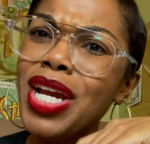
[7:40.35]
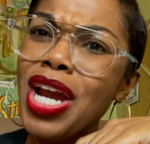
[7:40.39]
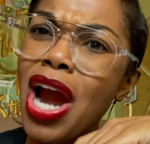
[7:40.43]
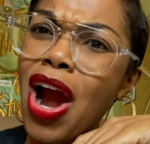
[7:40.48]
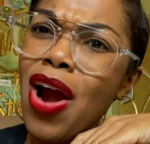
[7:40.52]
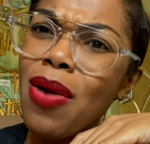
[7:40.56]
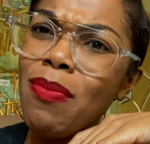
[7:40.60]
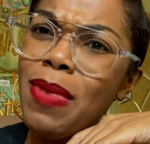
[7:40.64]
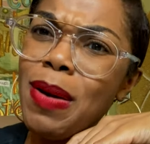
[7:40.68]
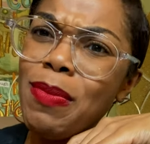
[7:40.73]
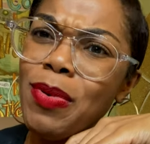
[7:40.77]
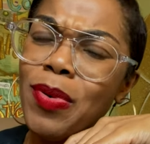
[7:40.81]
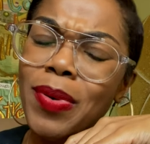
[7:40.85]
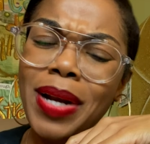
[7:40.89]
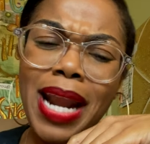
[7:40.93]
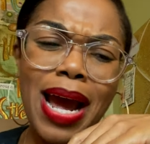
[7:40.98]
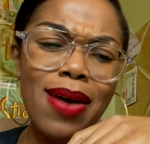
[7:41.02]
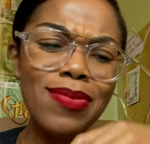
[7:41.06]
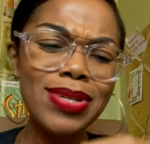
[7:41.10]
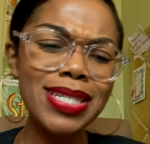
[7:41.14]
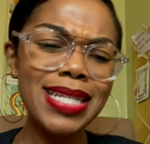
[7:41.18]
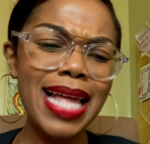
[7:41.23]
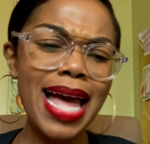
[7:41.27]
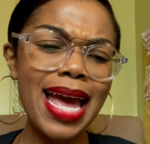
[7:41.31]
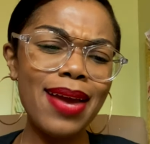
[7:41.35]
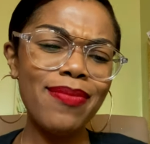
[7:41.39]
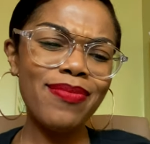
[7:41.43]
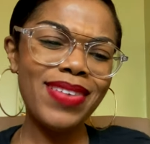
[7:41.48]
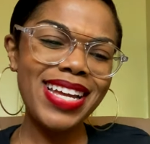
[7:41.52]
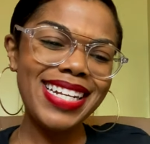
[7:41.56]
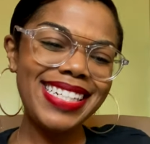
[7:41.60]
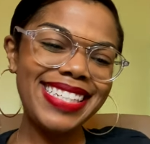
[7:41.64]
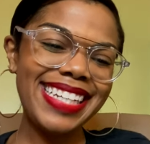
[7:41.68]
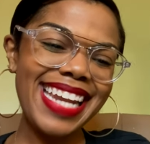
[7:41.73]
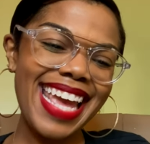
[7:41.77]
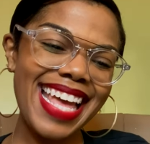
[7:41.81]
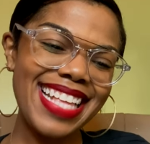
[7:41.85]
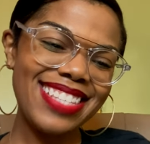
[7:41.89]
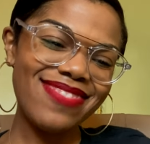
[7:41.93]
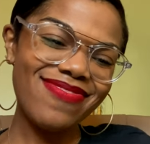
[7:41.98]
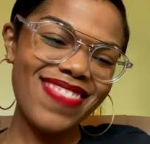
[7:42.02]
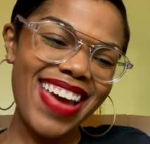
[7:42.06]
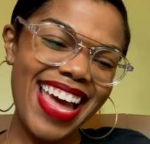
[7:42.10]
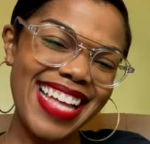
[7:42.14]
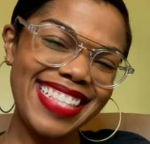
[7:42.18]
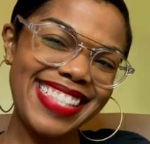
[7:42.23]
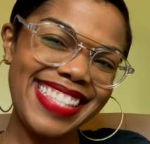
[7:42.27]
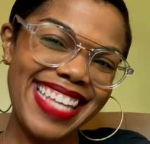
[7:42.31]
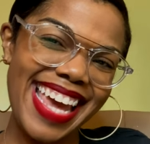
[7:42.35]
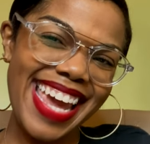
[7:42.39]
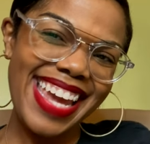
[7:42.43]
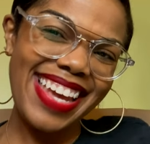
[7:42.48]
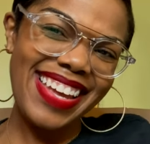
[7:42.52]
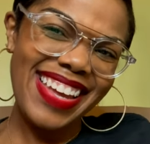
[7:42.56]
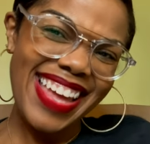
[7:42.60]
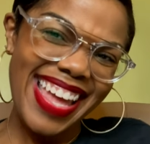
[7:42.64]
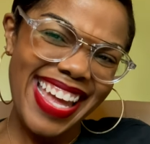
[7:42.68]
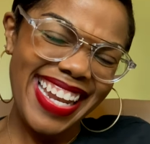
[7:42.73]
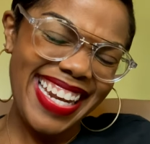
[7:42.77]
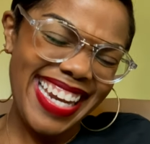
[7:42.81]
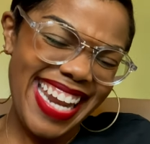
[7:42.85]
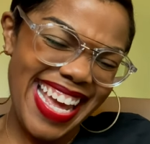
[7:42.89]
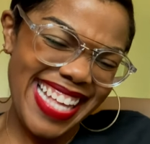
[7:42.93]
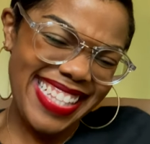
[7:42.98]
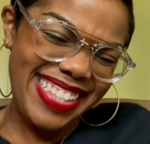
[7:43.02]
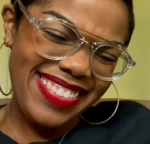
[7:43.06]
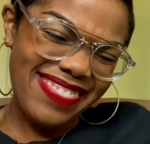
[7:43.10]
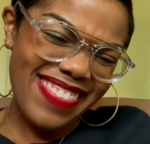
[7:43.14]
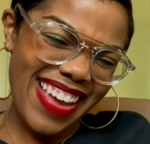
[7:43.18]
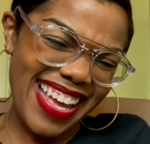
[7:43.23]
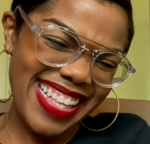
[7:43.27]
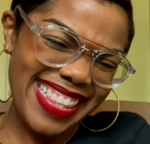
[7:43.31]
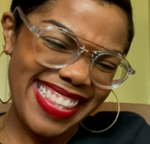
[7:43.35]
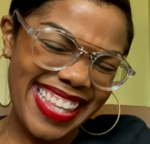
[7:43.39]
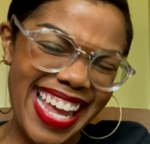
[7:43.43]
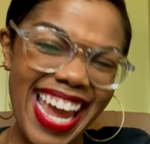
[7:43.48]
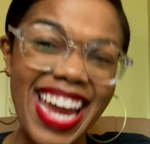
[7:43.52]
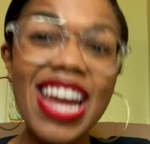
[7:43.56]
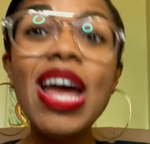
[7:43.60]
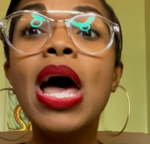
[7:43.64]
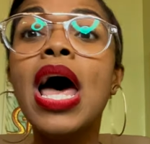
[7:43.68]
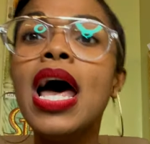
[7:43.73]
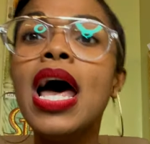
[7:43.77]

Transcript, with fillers: Y'all remember when I was like, that, that's my thing. That's my thing.